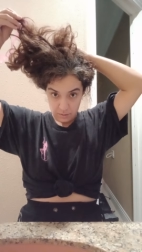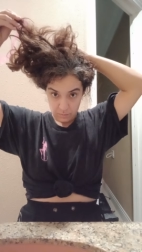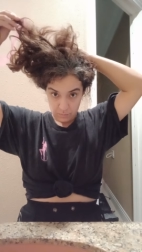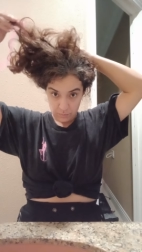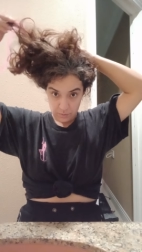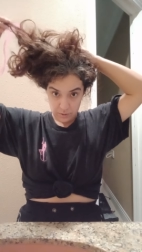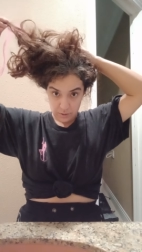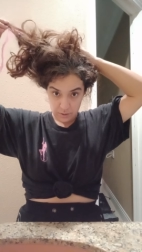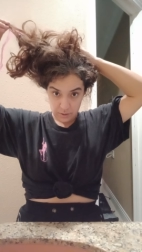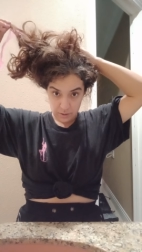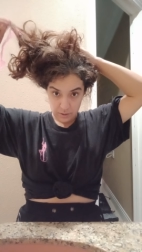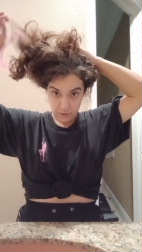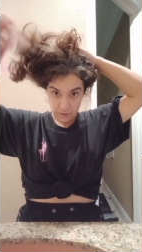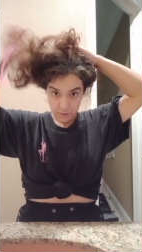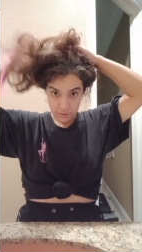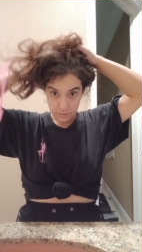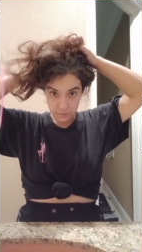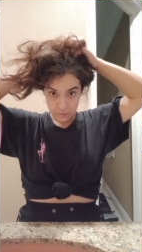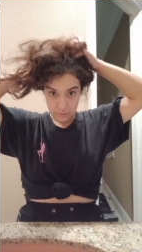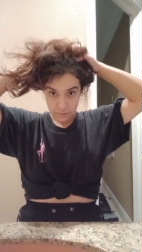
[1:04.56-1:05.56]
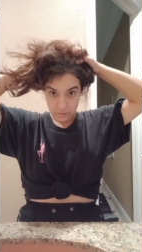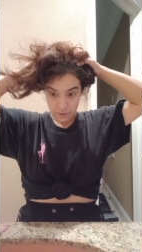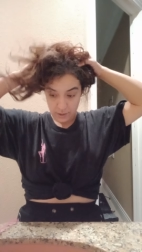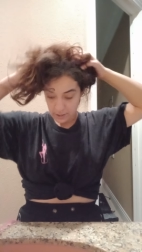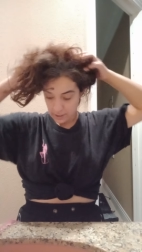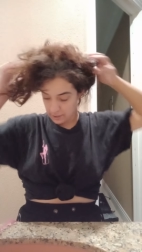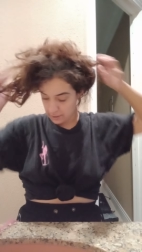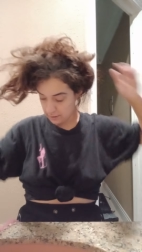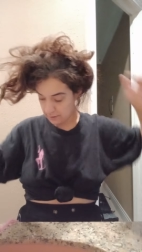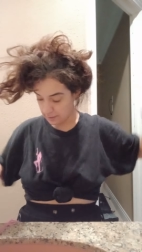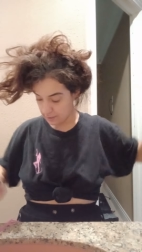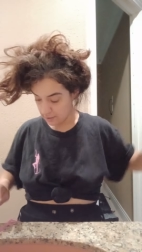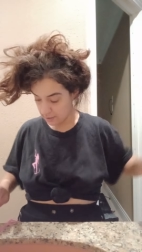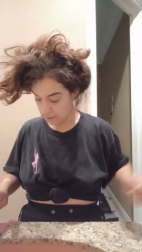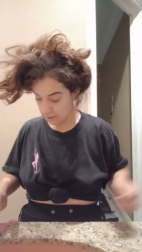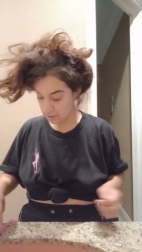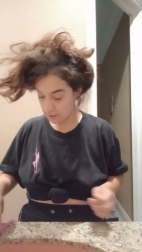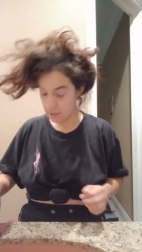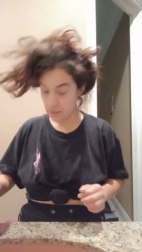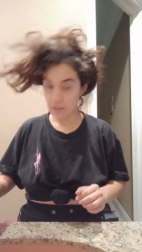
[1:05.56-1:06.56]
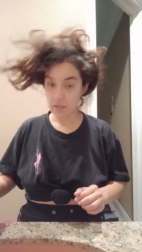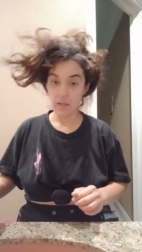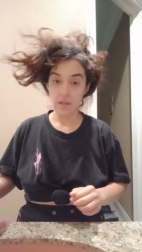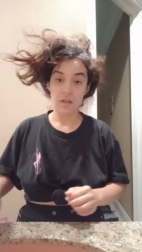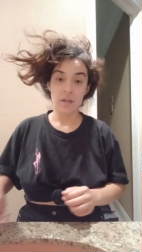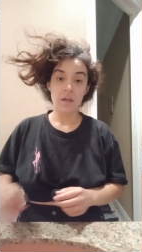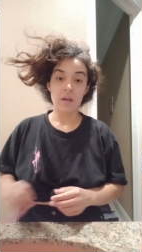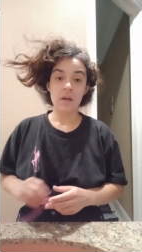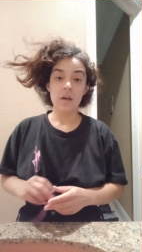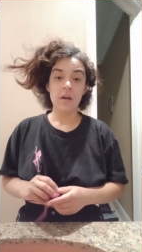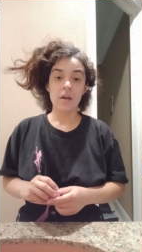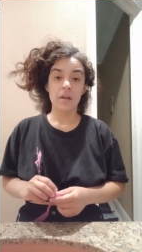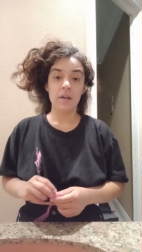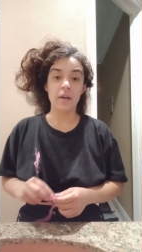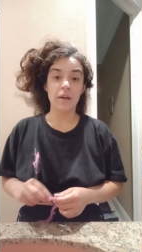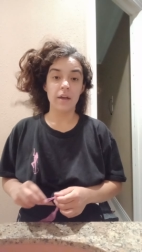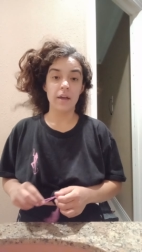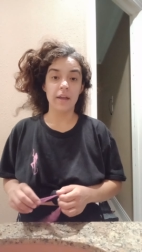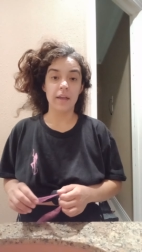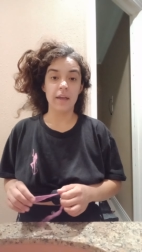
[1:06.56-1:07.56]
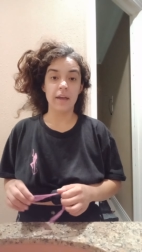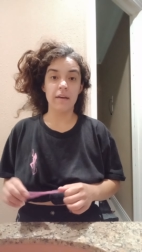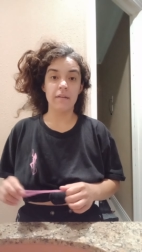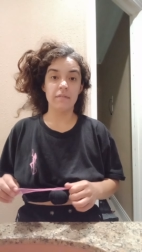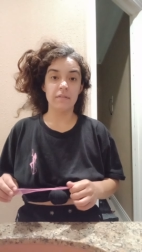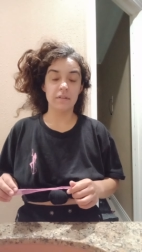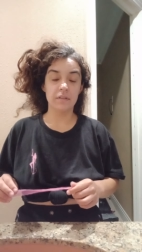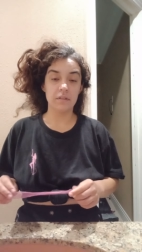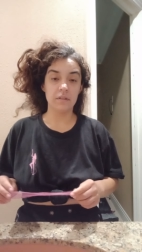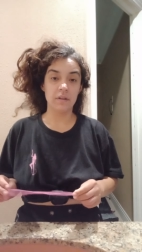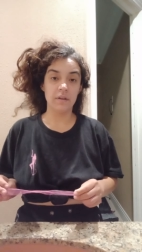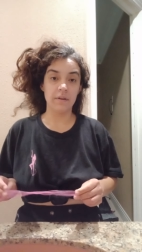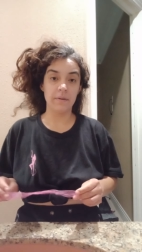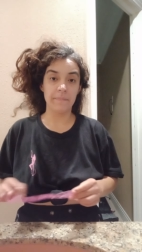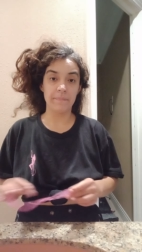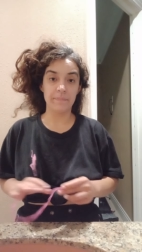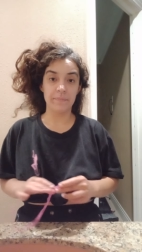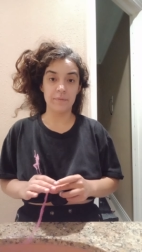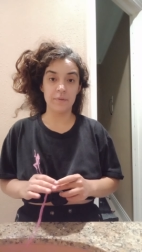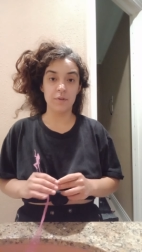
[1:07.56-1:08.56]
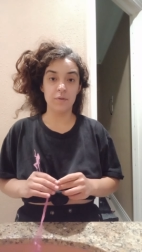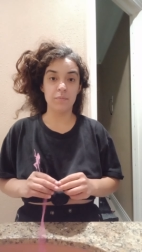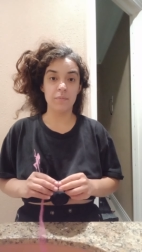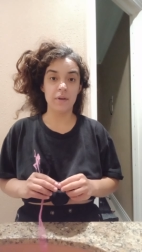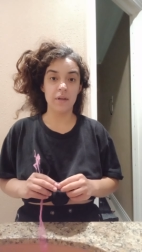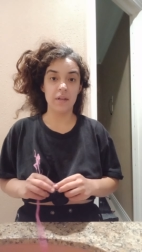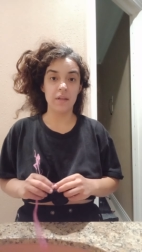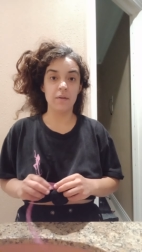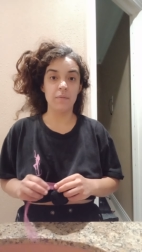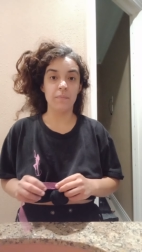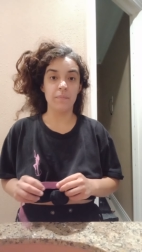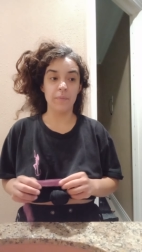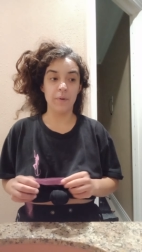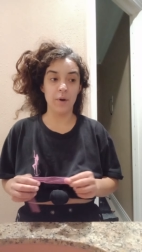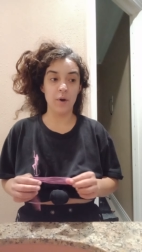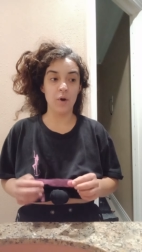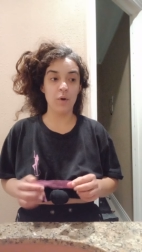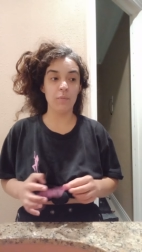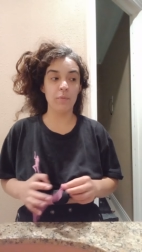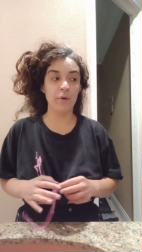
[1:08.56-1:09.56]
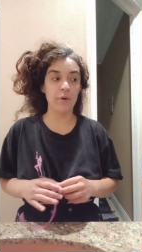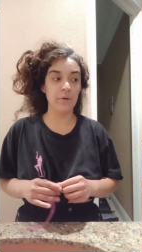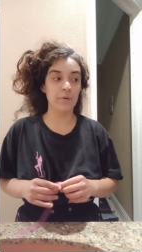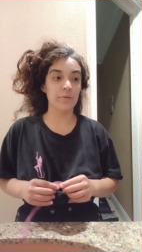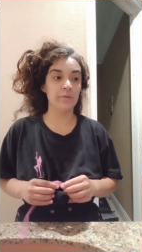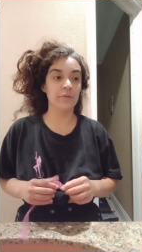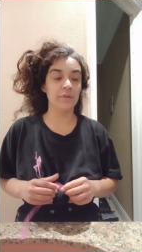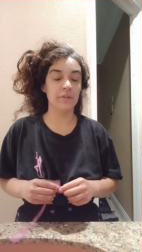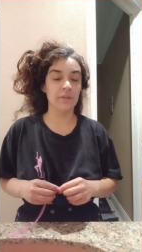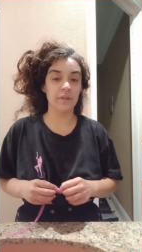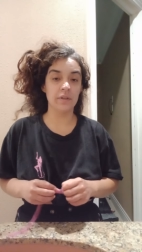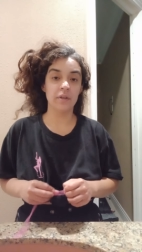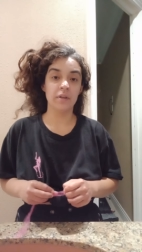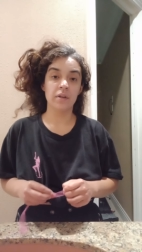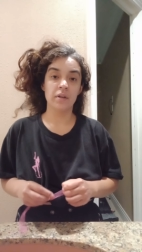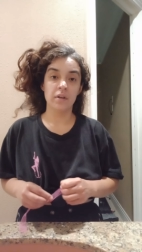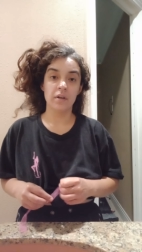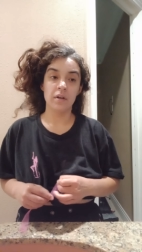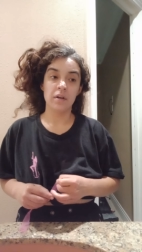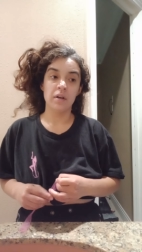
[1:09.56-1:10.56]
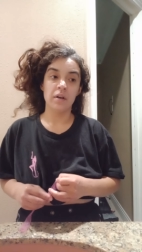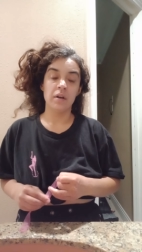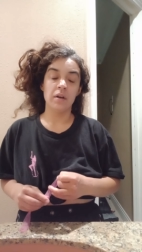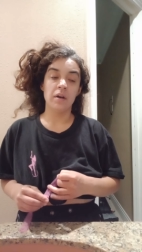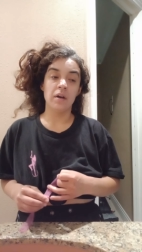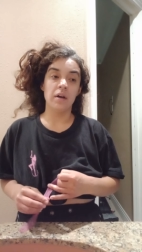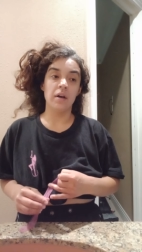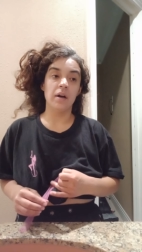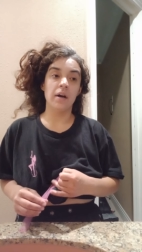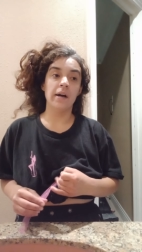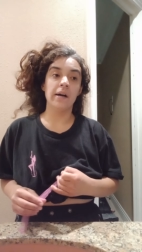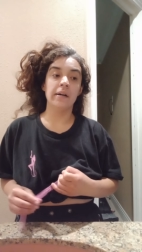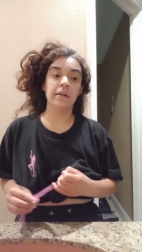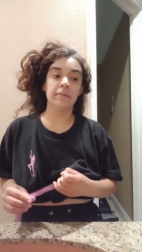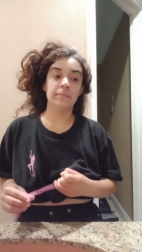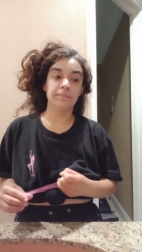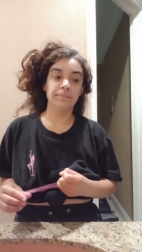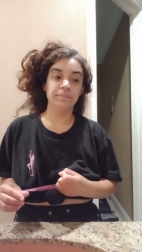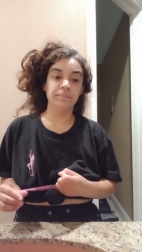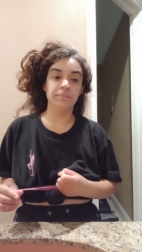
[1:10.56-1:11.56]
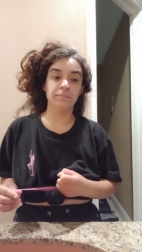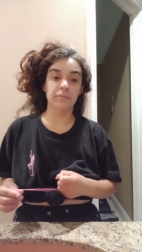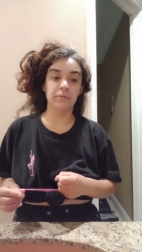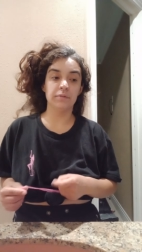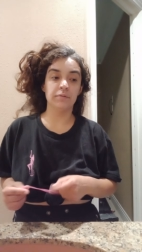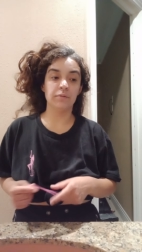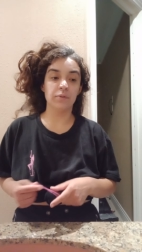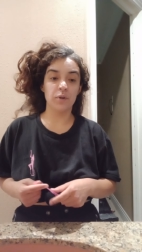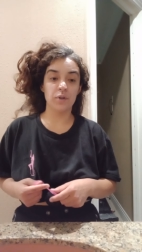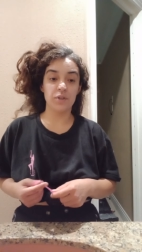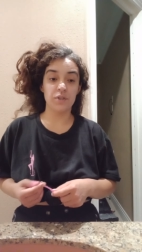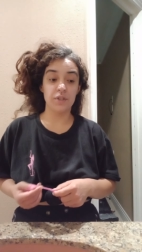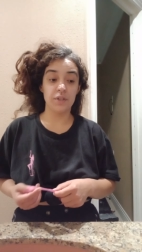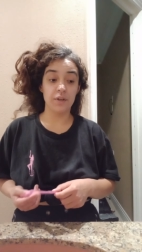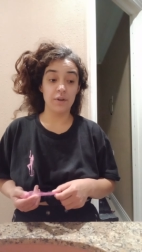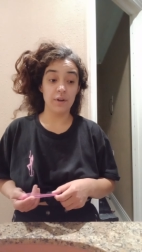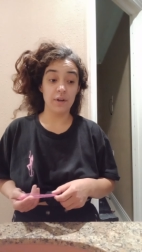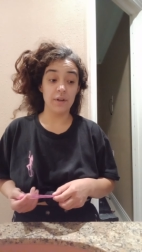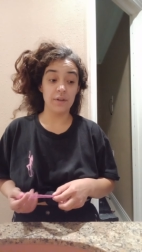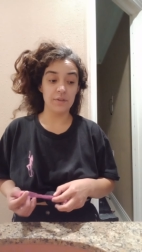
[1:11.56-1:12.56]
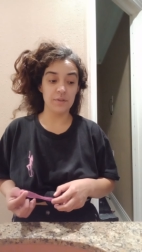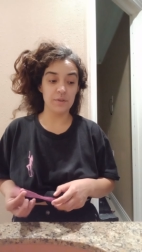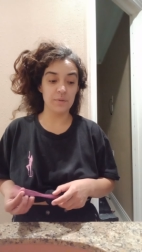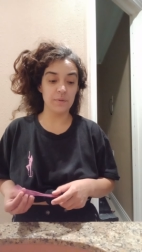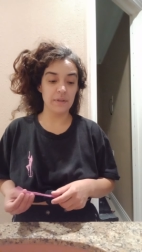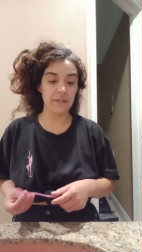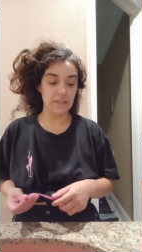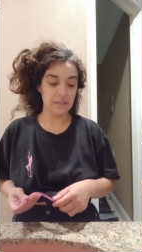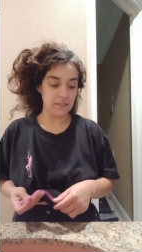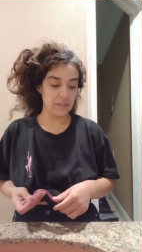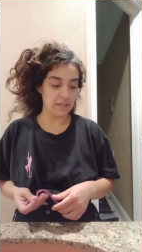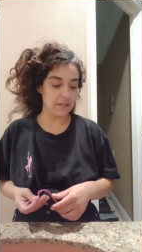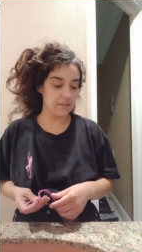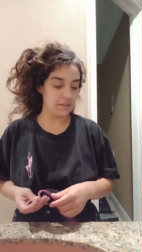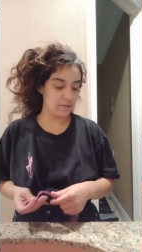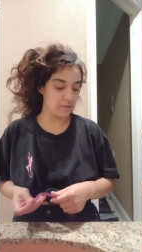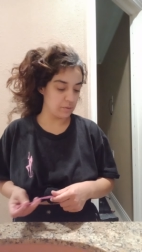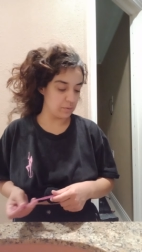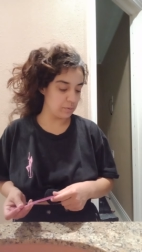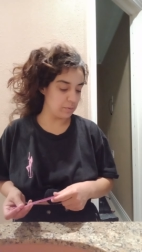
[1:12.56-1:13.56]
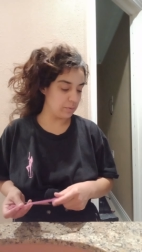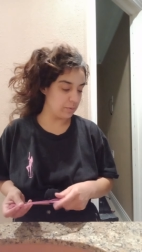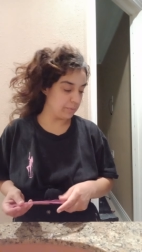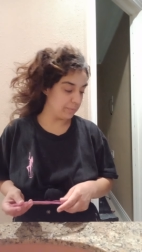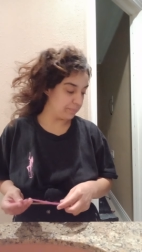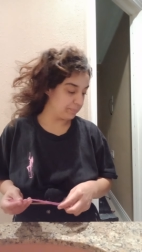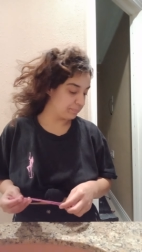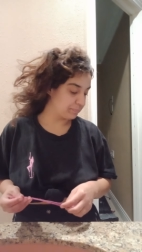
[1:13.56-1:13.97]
one of those, right? Like, like having too many homos um, before she graduates high school.